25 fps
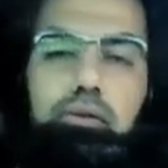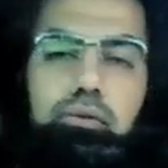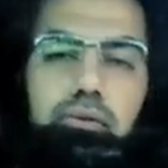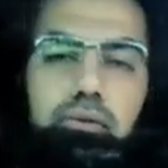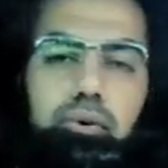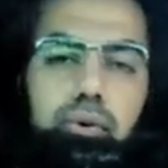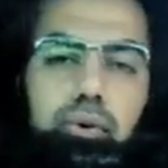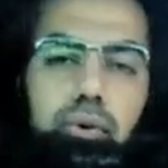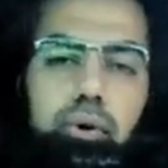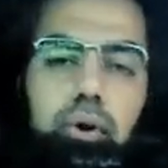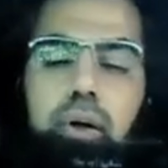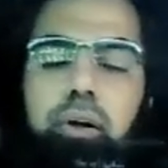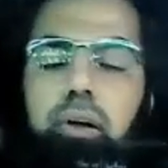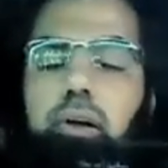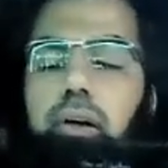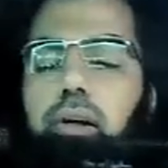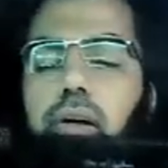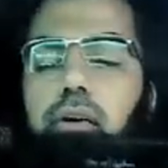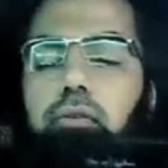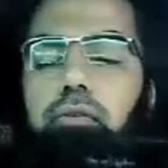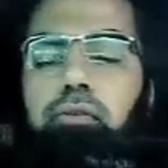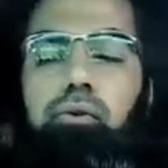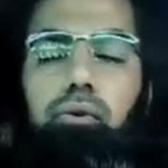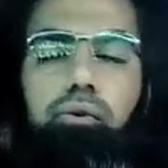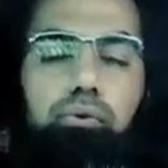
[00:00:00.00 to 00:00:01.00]

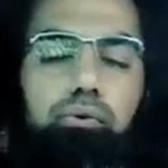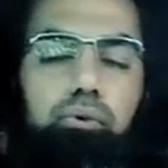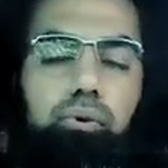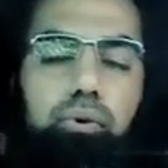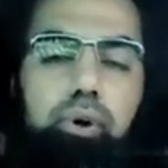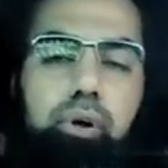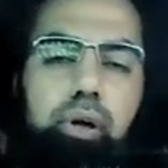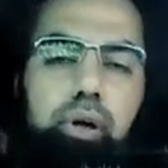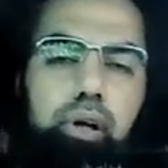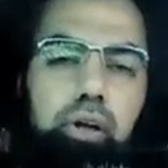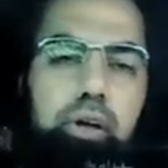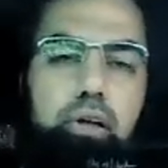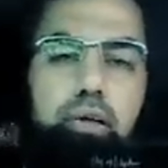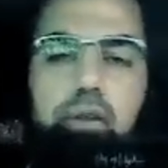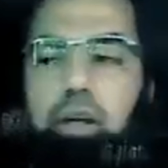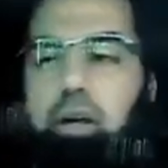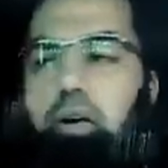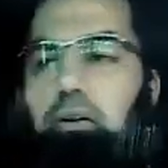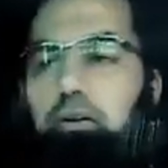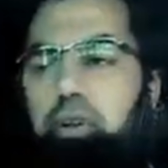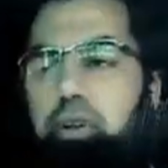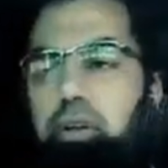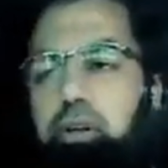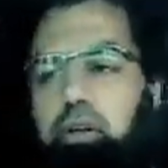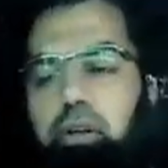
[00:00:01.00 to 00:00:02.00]
400, 440,
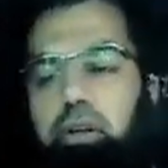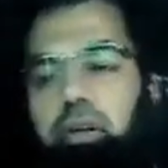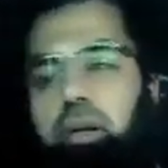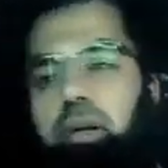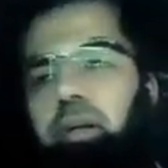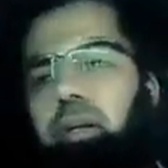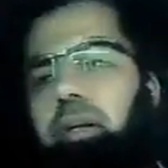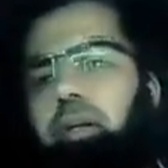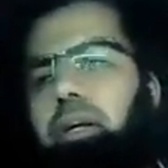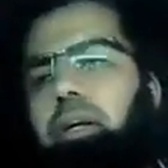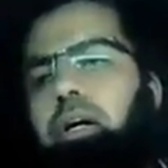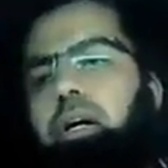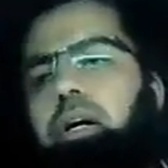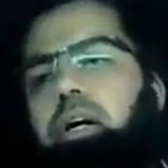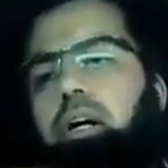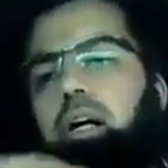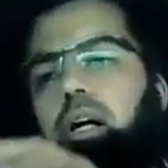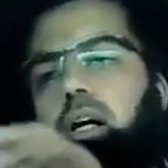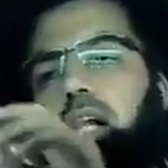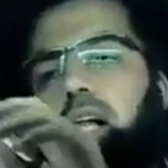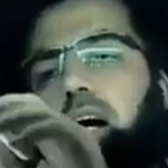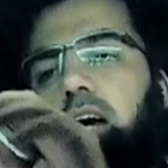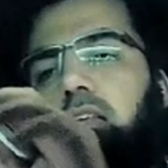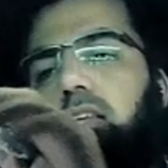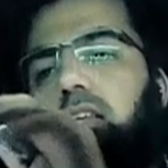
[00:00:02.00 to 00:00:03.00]
700,
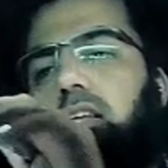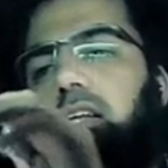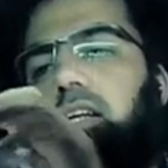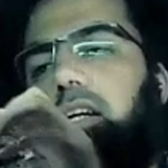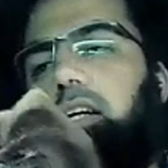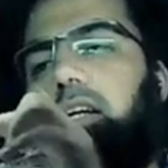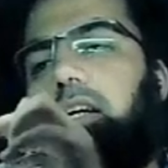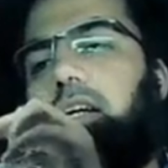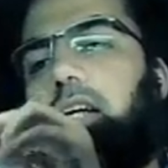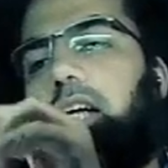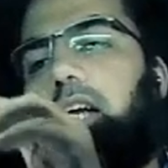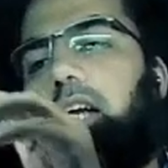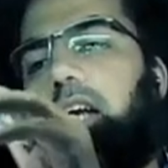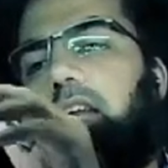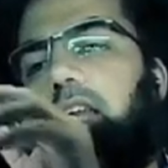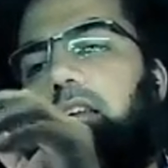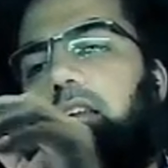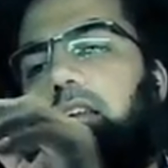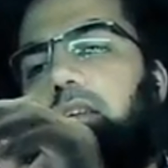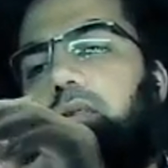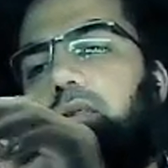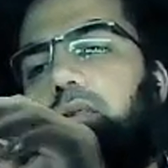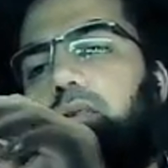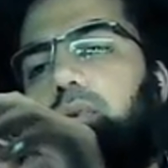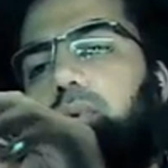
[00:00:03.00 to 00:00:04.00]
1100
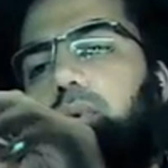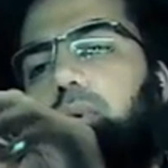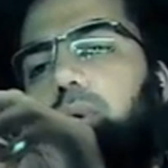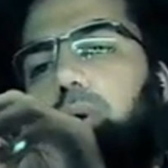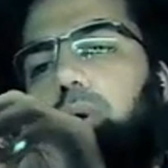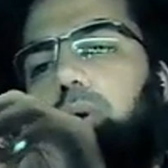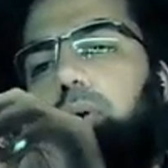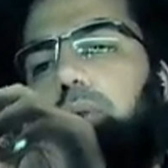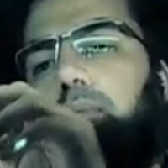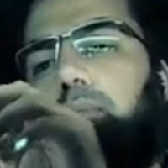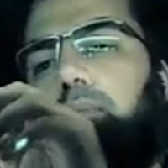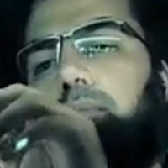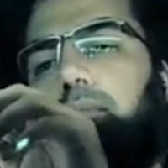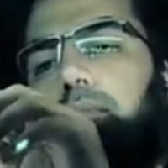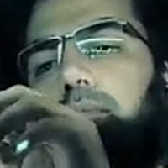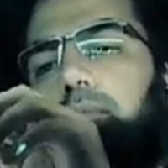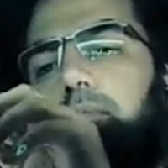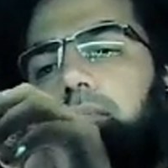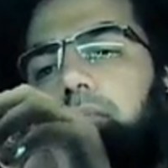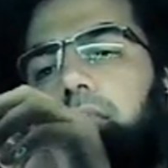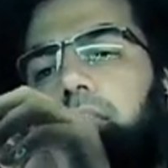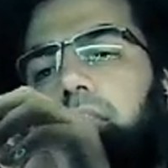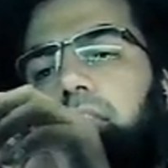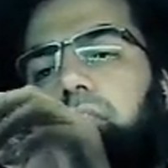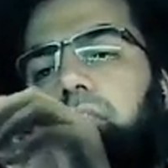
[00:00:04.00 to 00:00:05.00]
kV, so on.
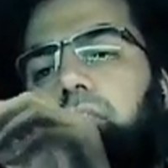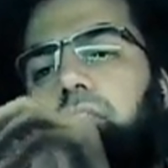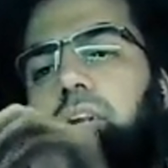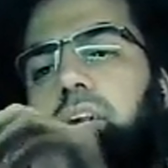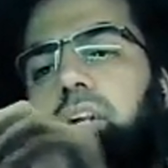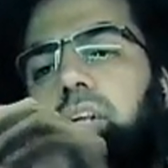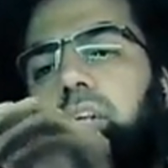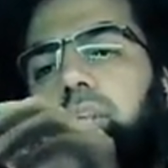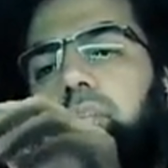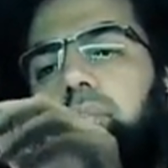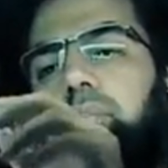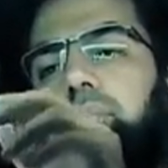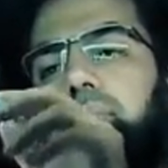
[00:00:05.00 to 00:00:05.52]
Fine.